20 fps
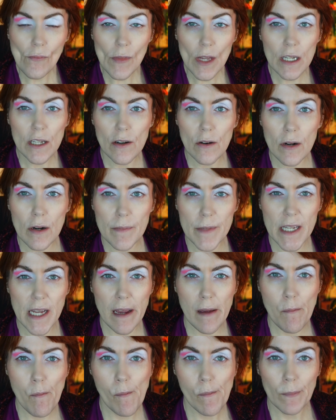You know what I'm
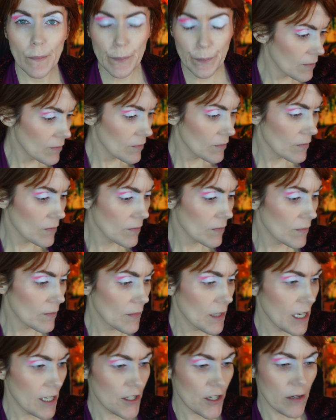saying?
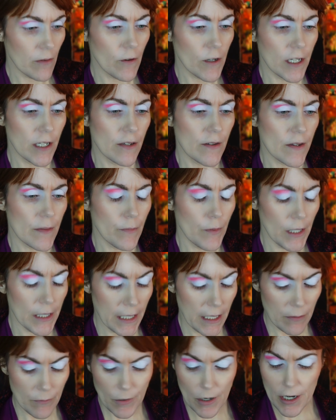Actually, we're gonna use a
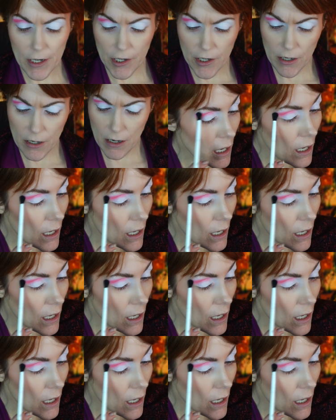blending brush.